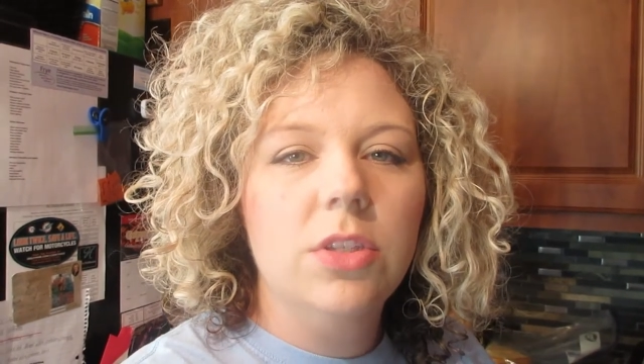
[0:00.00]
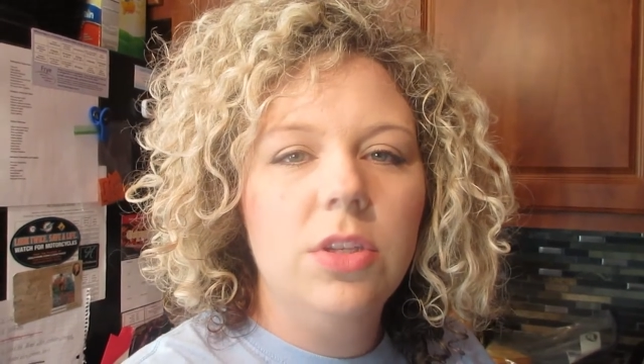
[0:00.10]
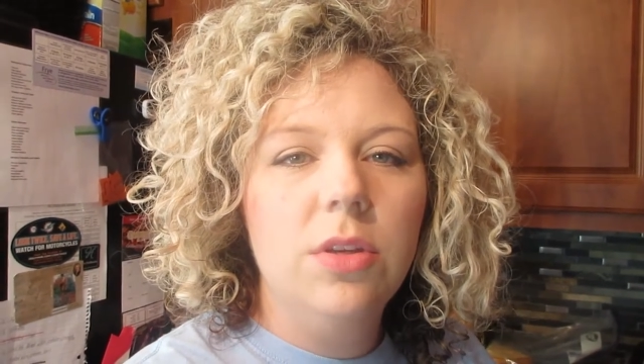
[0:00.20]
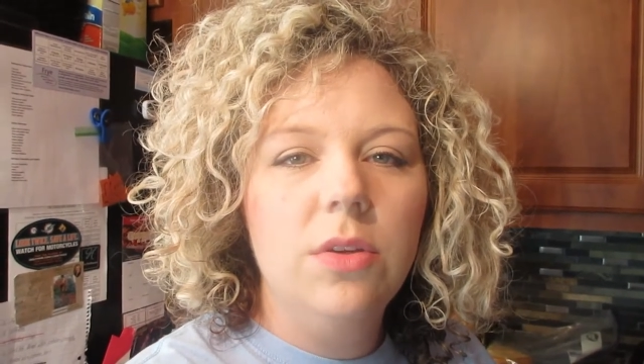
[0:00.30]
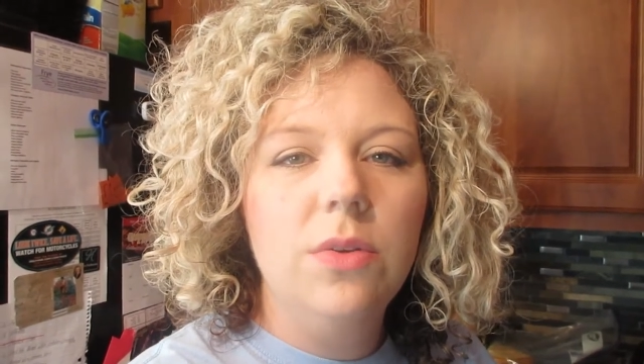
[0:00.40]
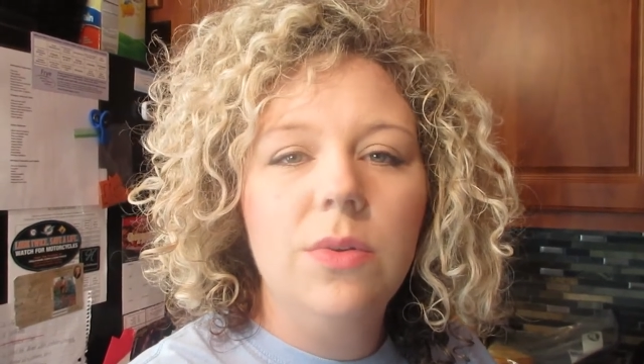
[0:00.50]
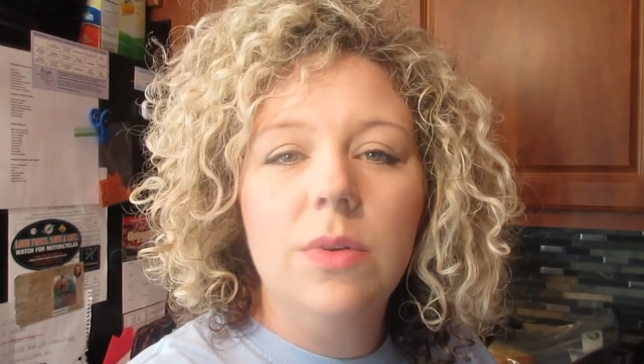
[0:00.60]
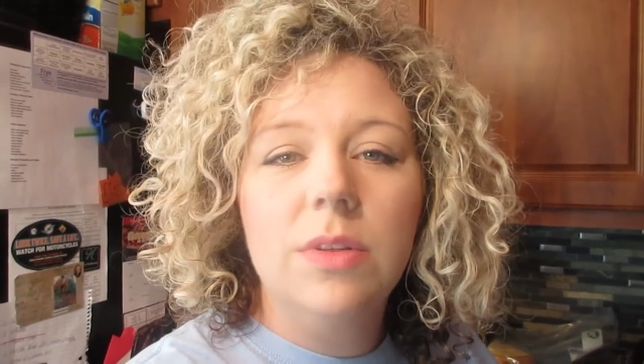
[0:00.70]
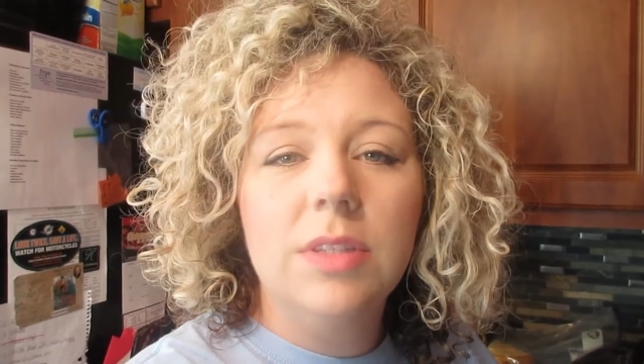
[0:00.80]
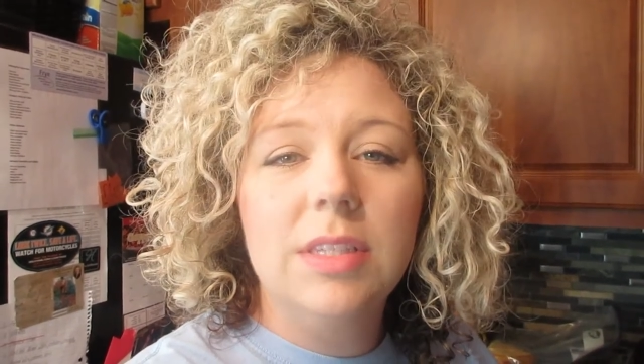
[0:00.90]

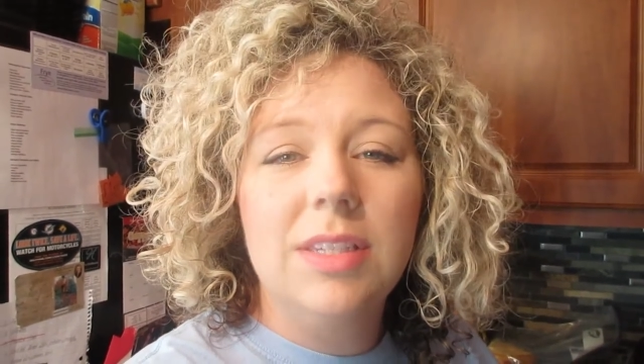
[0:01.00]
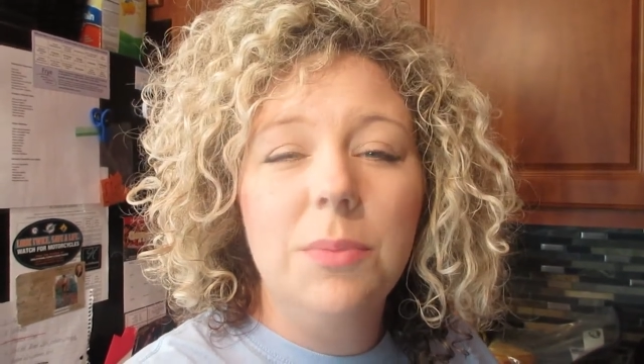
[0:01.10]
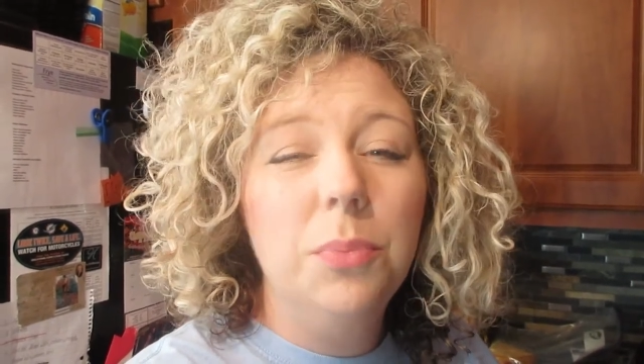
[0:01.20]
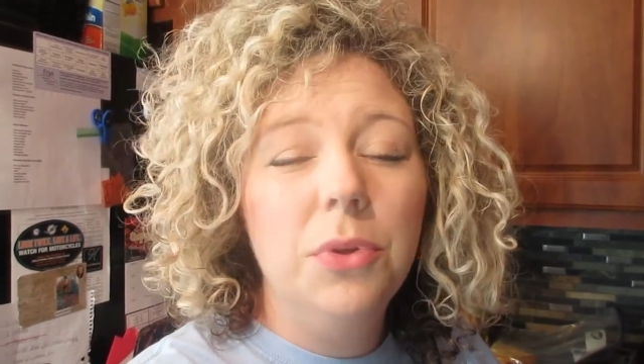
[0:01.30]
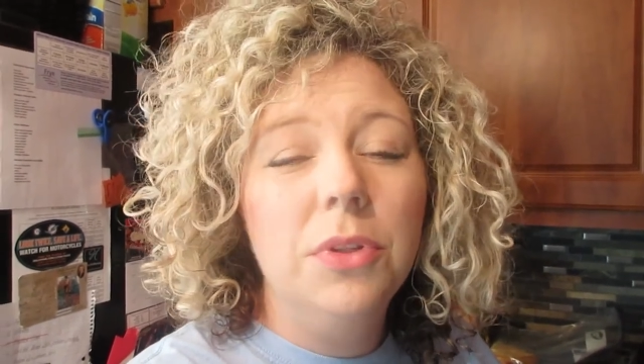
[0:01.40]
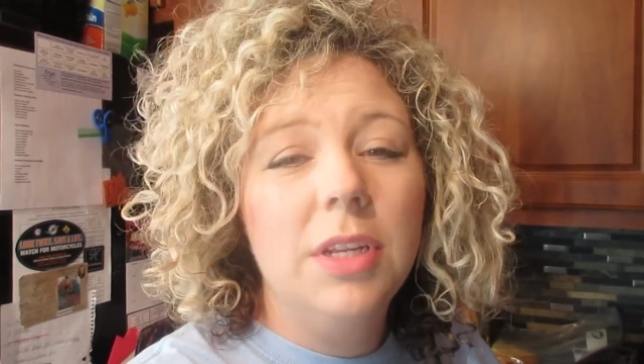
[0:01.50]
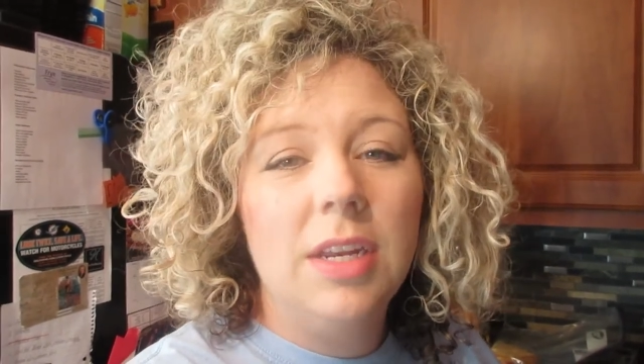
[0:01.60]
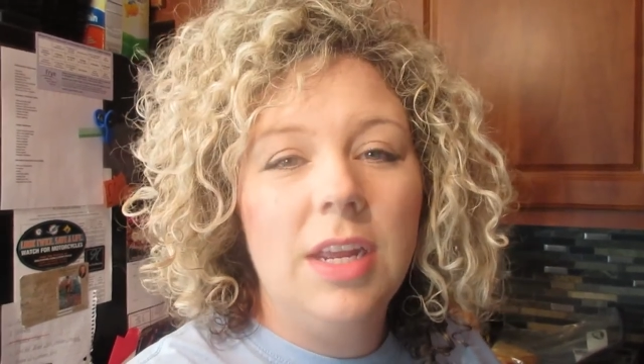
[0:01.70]
two simple and